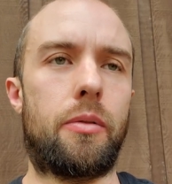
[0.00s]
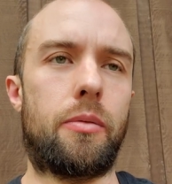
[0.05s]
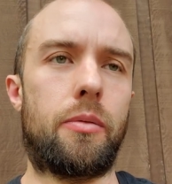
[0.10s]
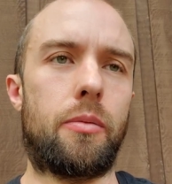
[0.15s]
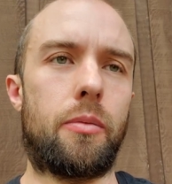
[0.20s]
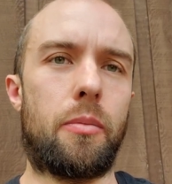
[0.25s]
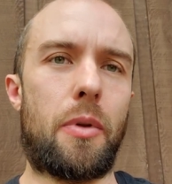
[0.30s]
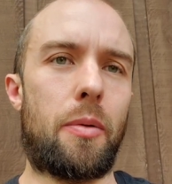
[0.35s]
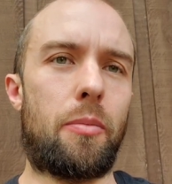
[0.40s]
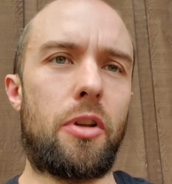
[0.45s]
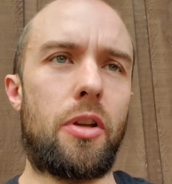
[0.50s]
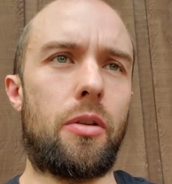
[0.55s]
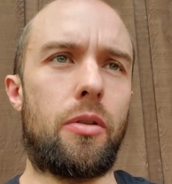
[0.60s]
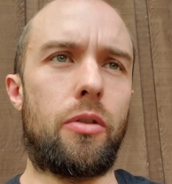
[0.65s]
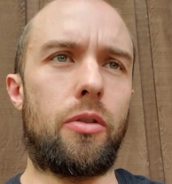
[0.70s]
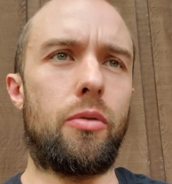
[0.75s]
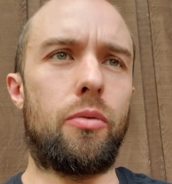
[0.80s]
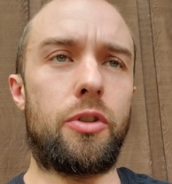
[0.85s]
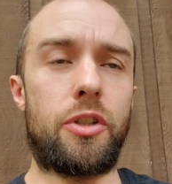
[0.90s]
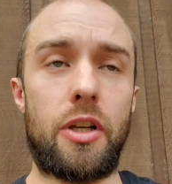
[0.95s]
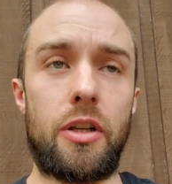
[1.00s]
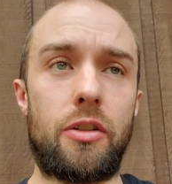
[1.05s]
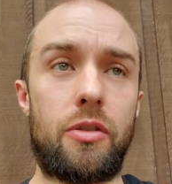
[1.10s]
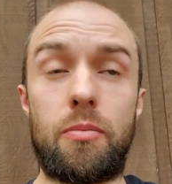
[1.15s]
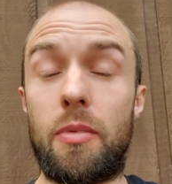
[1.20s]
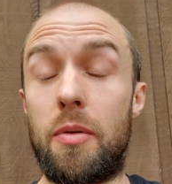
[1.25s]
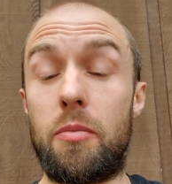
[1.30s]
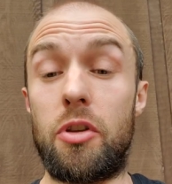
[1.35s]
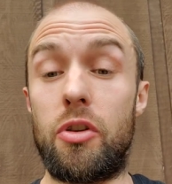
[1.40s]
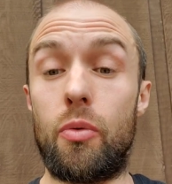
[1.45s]
maybe you teach,
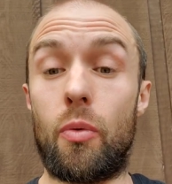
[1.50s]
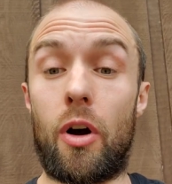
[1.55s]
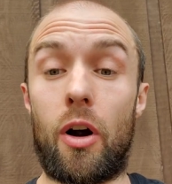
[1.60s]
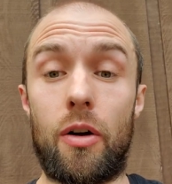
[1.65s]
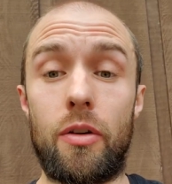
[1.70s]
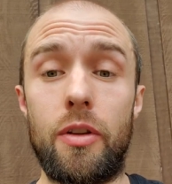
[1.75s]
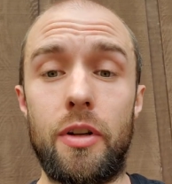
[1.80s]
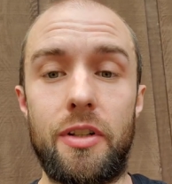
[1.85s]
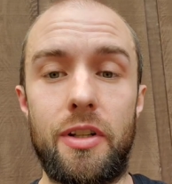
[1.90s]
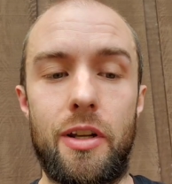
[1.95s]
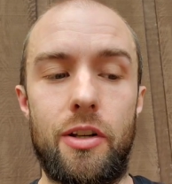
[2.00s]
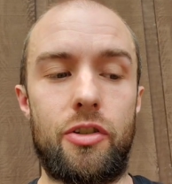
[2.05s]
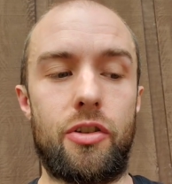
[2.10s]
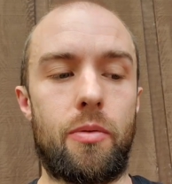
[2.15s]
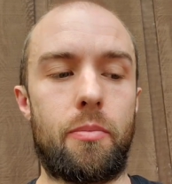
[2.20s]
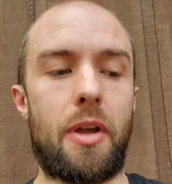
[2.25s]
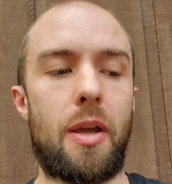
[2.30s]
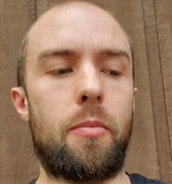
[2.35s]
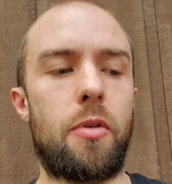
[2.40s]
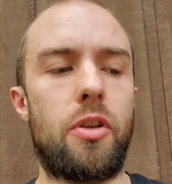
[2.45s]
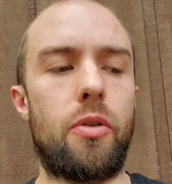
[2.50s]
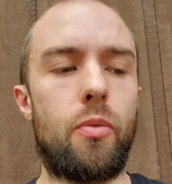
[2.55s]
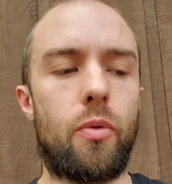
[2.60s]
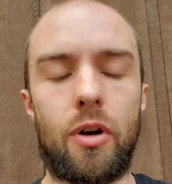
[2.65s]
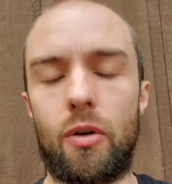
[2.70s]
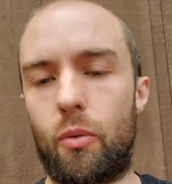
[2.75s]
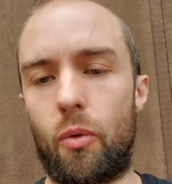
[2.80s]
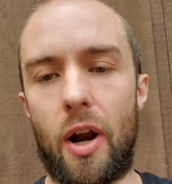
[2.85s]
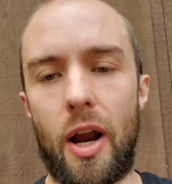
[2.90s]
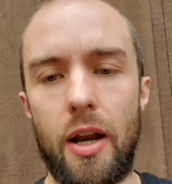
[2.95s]
maybe you are the teacher, maybe you are
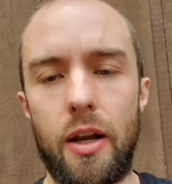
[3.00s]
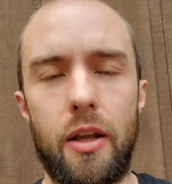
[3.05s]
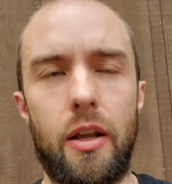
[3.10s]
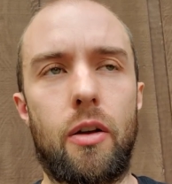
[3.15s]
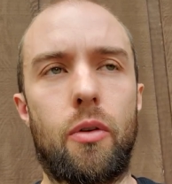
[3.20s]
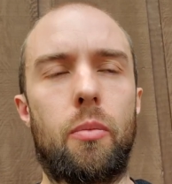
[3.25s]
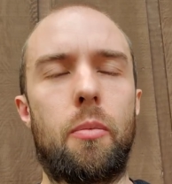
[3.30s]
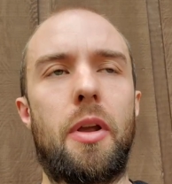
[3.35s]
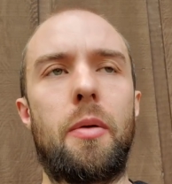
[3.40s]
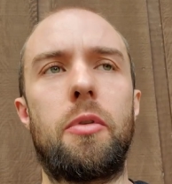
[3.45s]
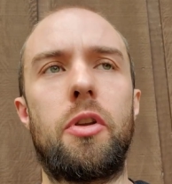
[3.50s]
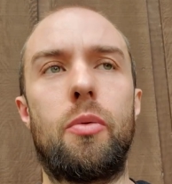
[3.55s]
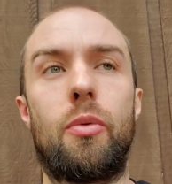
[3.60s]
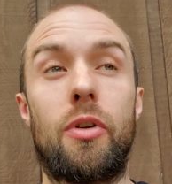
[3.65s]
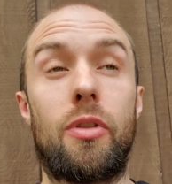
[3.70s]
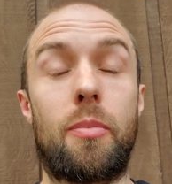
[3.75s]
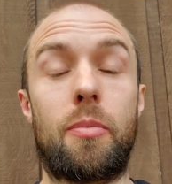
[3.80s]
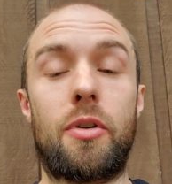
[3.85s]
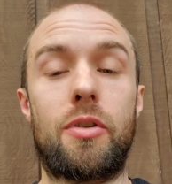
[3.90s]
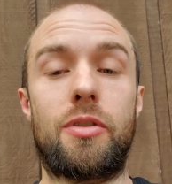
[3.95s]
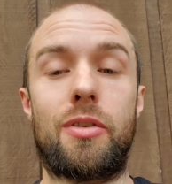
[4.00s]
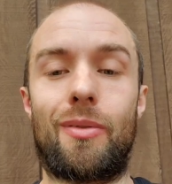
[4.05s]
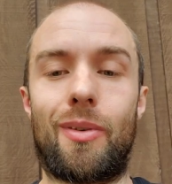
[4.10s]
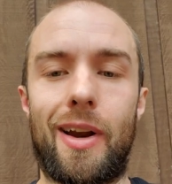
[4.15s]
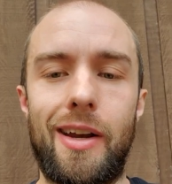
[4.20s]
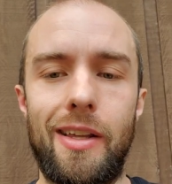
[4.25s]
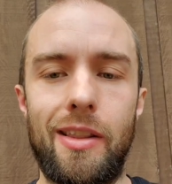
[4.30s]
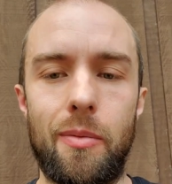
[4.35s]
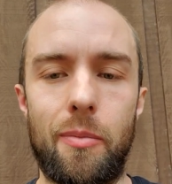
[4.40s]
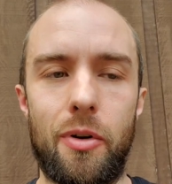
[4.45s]
writing, or maybe you are the person
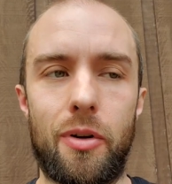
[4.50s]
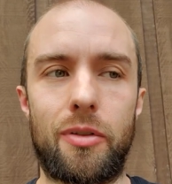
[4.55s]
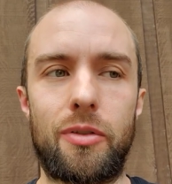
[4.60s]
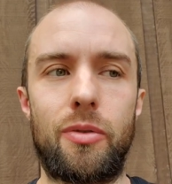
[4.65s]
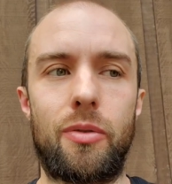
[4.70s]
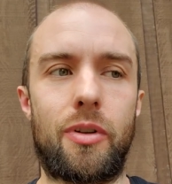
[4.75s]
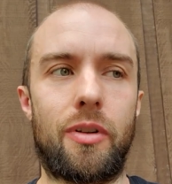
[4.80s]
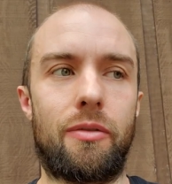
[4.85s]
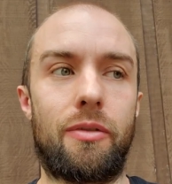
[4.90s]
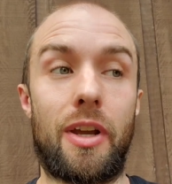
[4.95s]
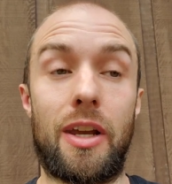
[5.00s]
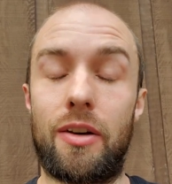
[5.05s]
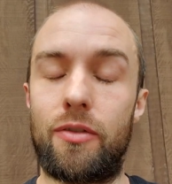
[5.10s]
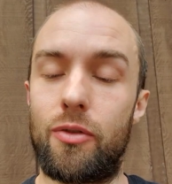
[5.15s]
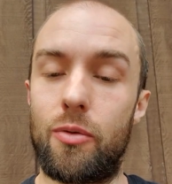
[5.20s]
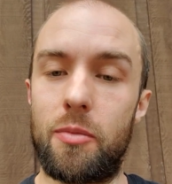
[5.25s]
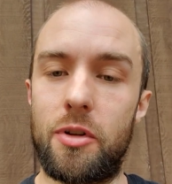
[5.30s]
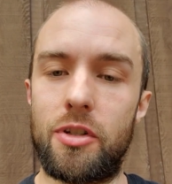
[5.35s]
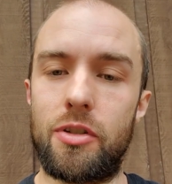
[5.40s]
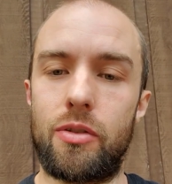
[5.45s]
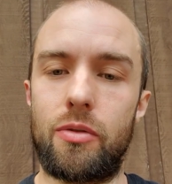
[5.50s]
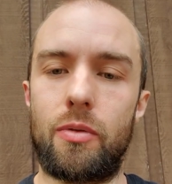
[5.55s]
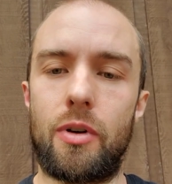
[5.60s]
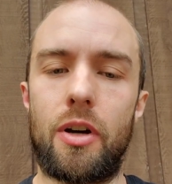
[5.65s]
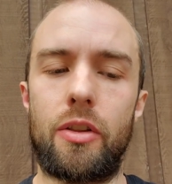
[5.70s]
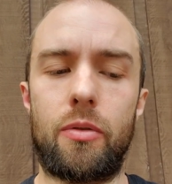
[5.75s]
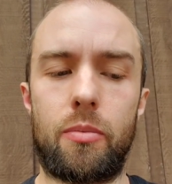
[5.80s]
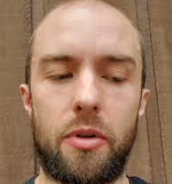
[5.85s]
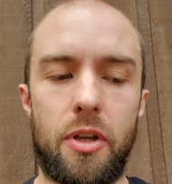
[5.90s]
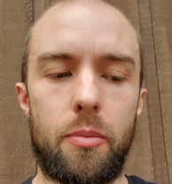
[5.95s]
writing the book to convey information to
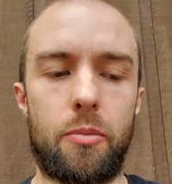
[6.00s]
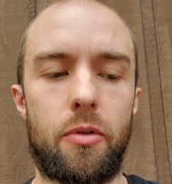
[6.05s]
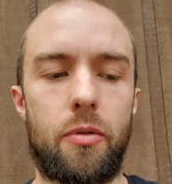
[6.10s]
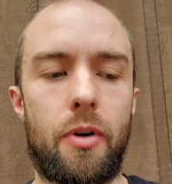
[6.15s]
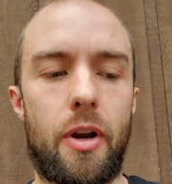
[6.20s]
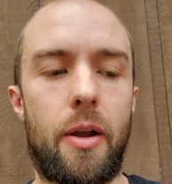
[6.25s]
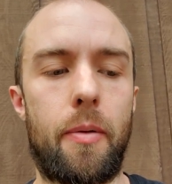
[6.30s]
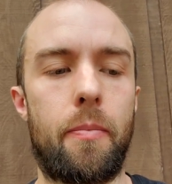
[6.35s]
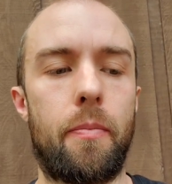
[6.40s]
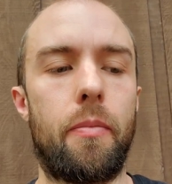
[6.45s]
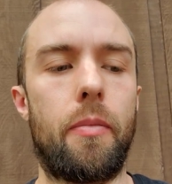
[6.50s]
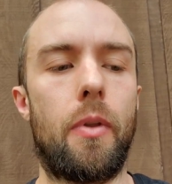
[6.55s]
other people, right?